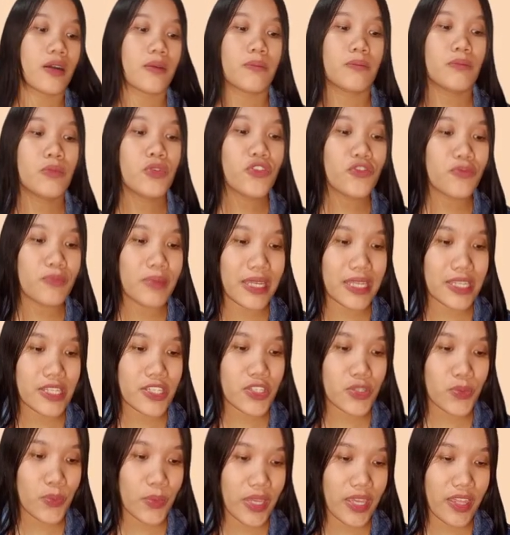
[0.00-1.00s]

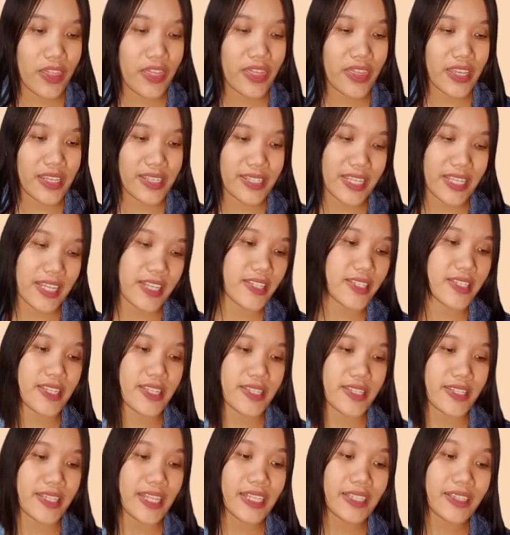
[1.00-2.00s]
movements with the
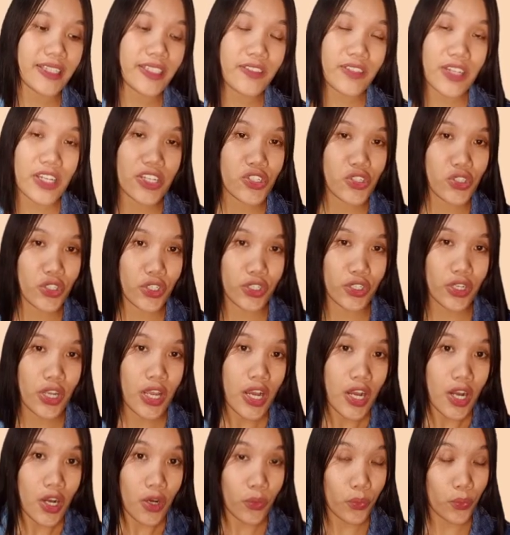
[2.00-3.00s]
senses, the integration
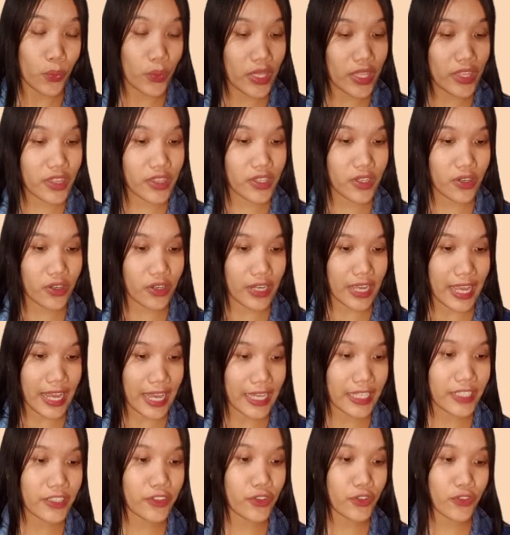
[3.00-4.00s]
with your
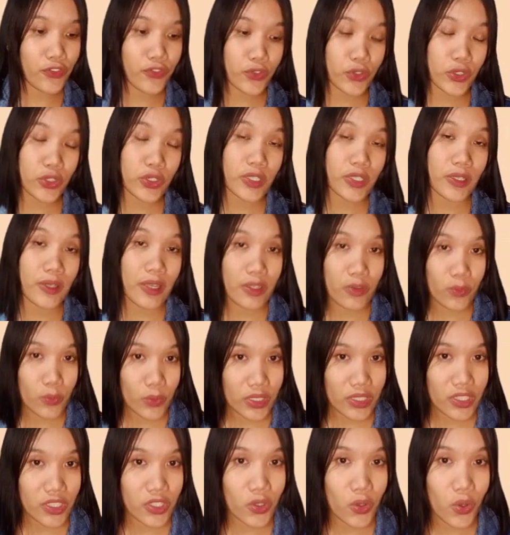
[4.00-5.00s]
hand or foot and
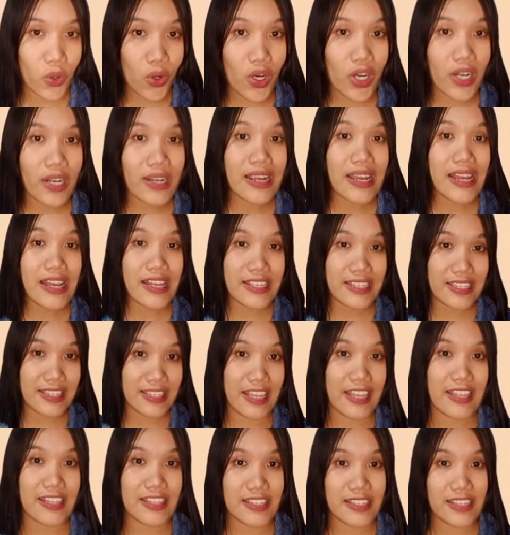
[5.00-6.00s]
with your
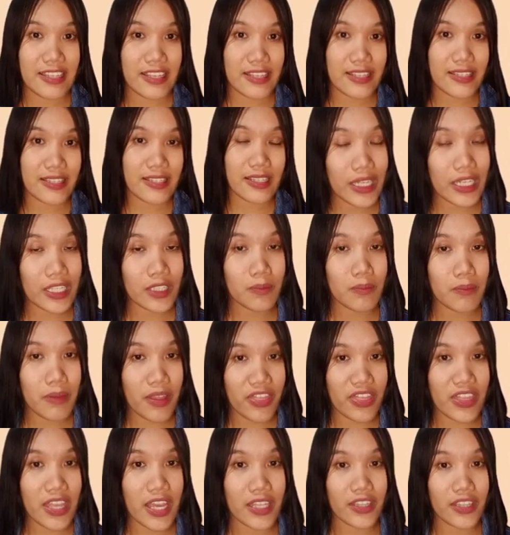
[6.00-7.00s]
senses. Yet,
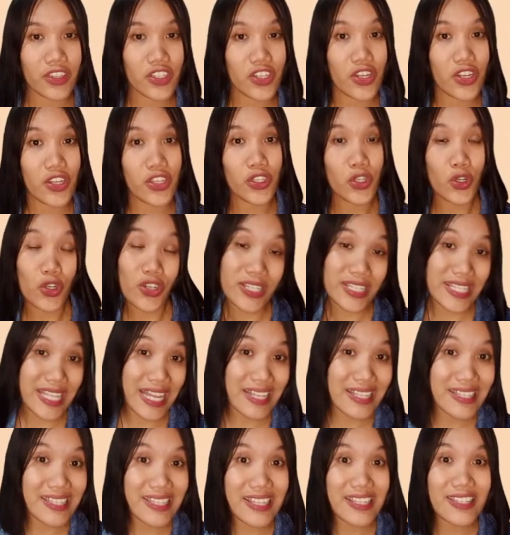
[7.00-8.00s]
but then your
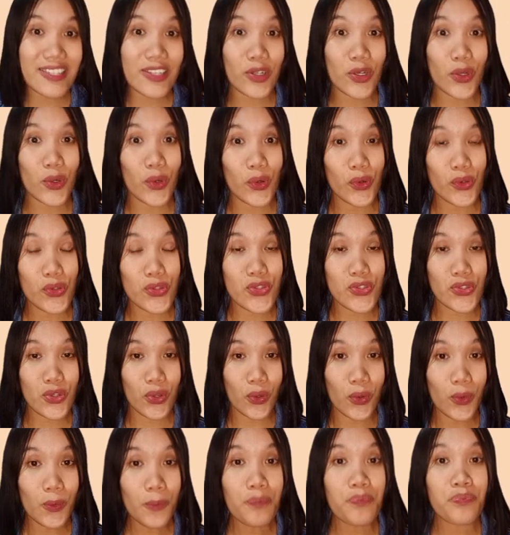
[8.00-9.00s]
senses are
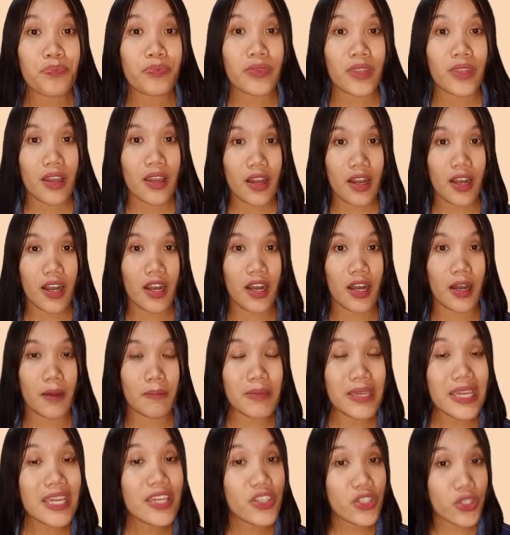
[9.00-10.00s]
also uh,
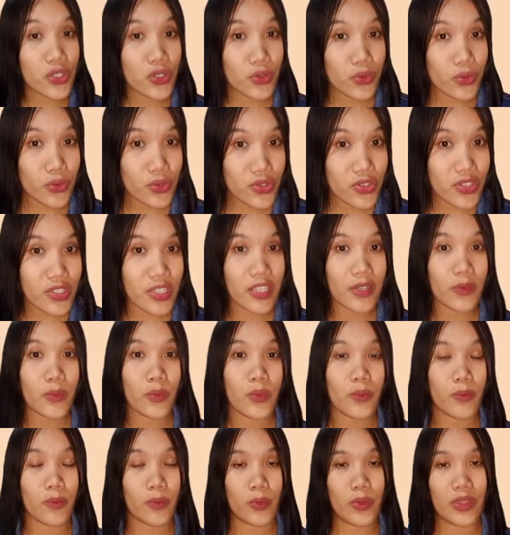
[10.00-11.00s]
being used
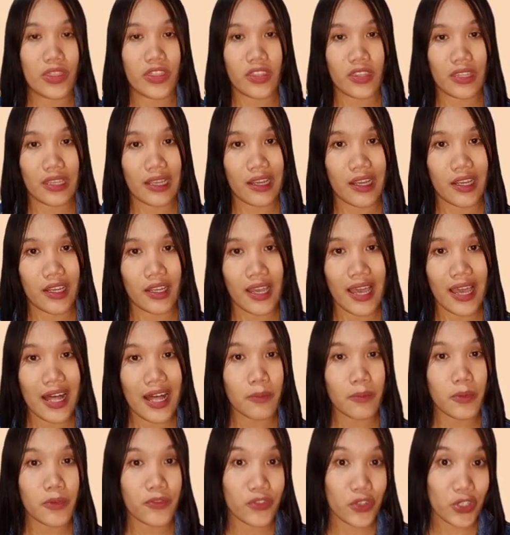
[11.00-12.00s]
with the
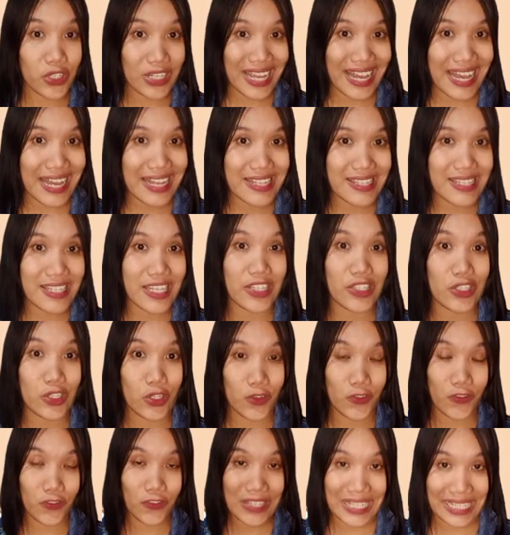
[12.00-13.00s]
help of your hands and
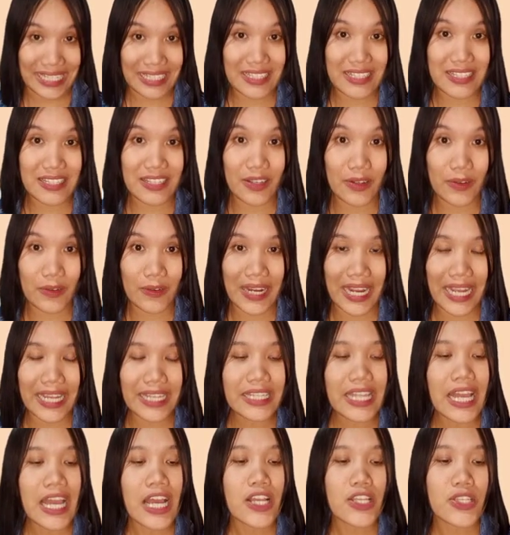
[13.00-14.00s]
your feet,
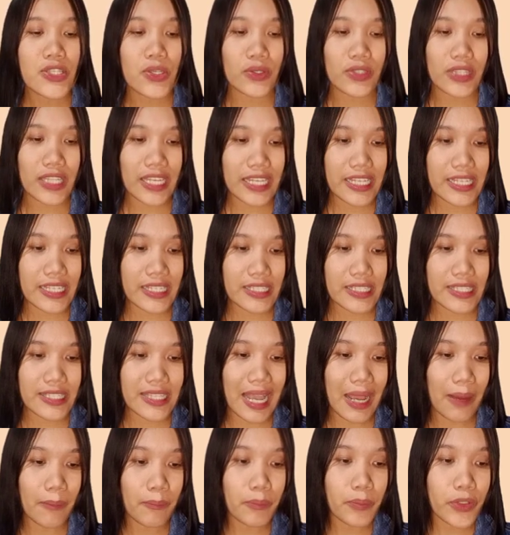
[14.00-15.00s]
right? So the
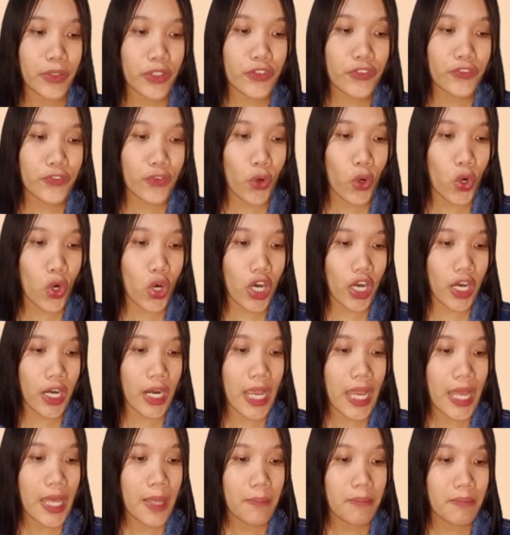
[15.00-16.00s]
example for
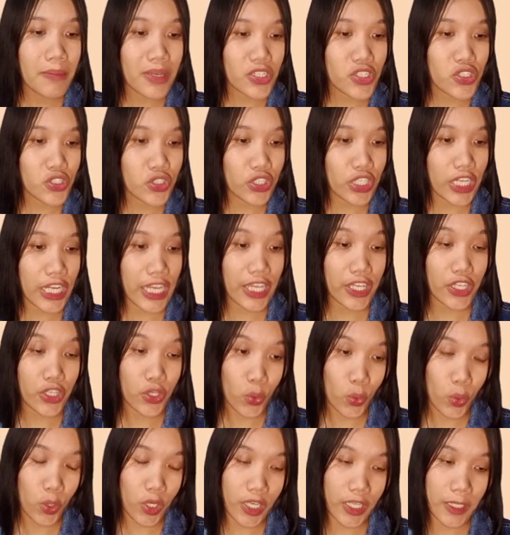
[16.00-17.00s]
measuring
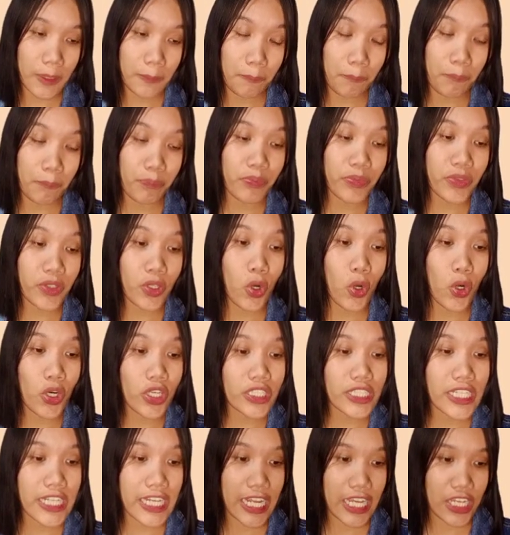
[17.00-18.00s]
your
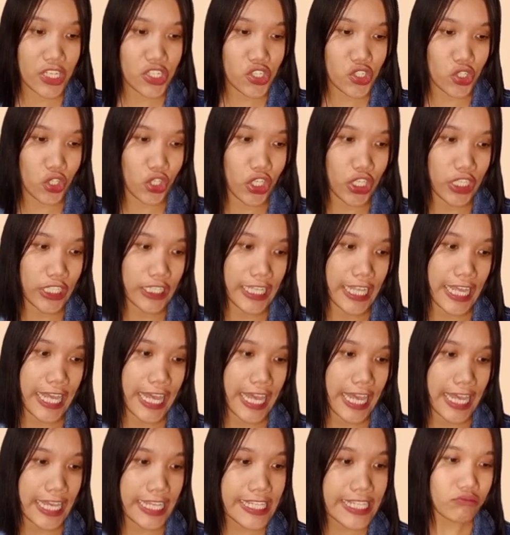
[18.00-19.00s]
coordination
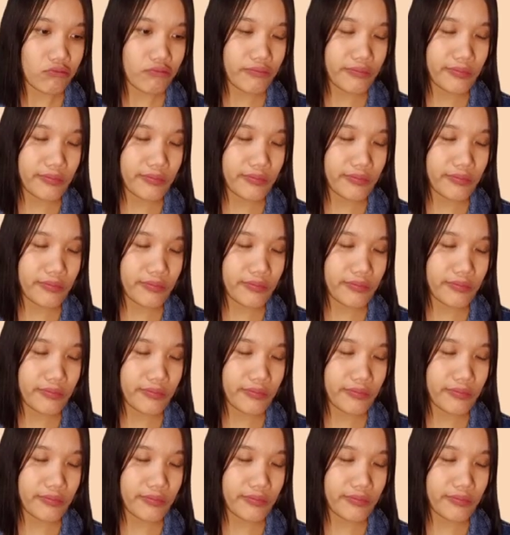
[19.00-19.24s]
is